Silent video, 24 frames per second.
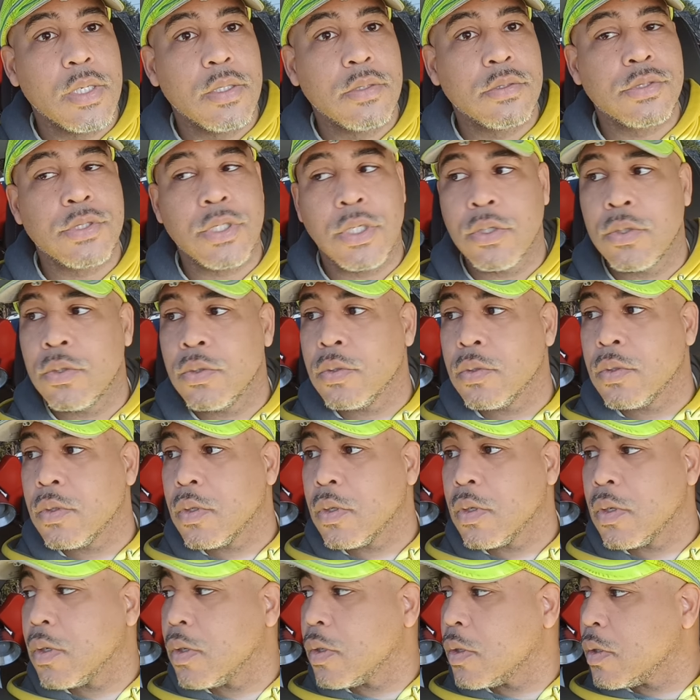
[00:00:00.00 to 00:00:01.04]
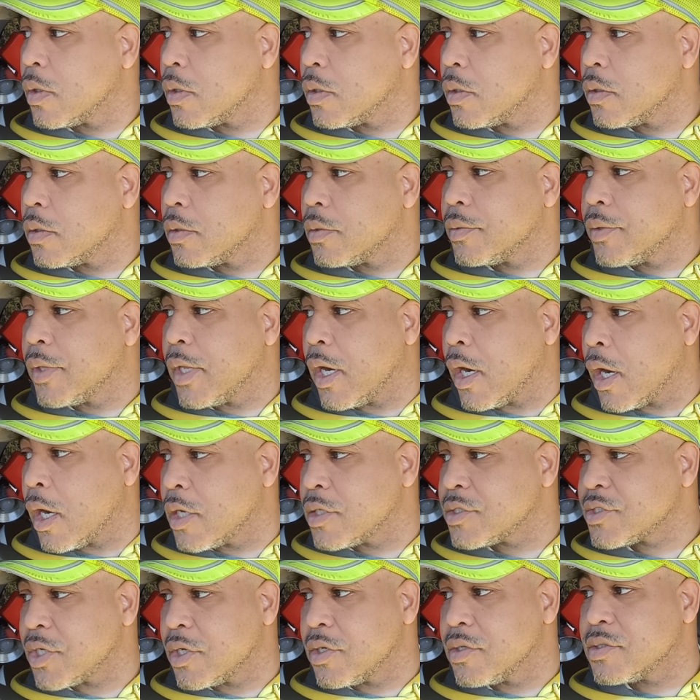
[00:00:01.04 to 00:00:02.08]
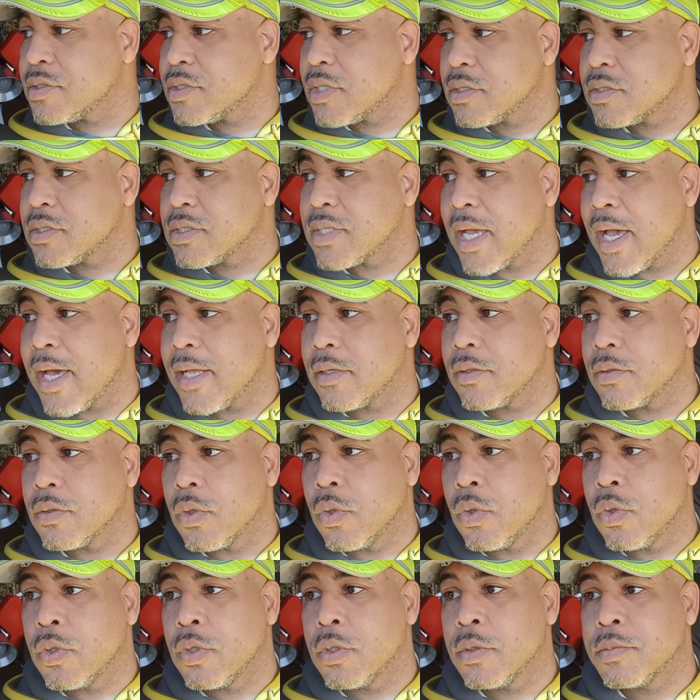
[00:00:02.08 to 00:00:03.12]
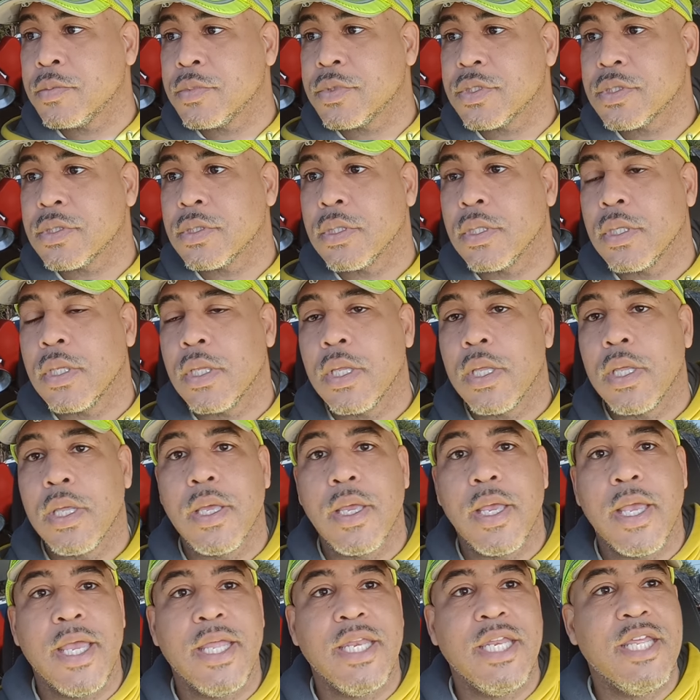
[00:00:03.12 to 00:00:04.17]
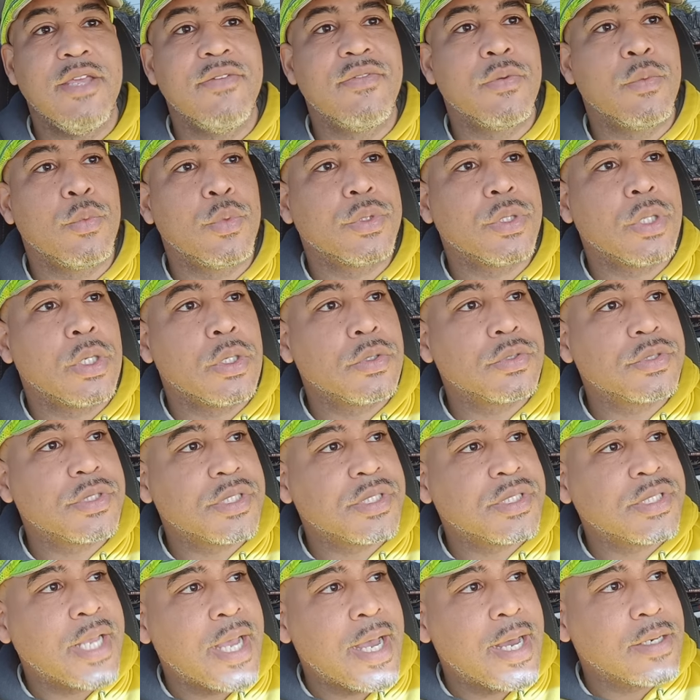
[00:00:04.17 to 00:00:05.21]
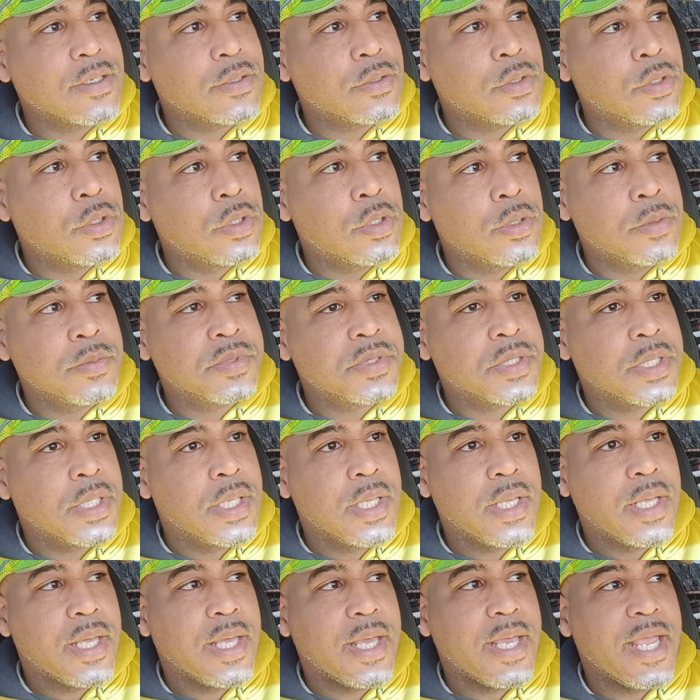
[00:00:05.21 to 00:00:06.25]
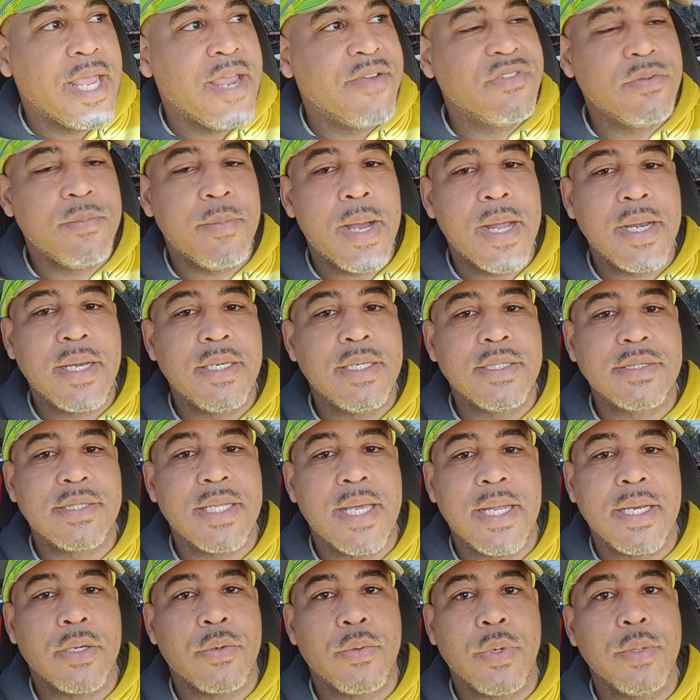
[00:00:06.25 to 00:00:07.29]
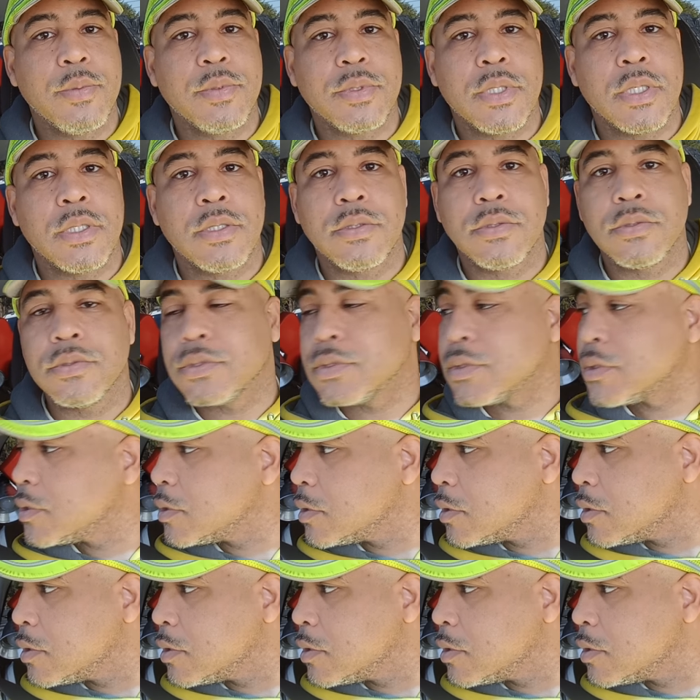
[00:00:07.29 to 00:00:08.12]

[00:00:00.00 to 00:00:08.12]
So there are certain societal norms, and even with those societal norms, everybody does not agree with those.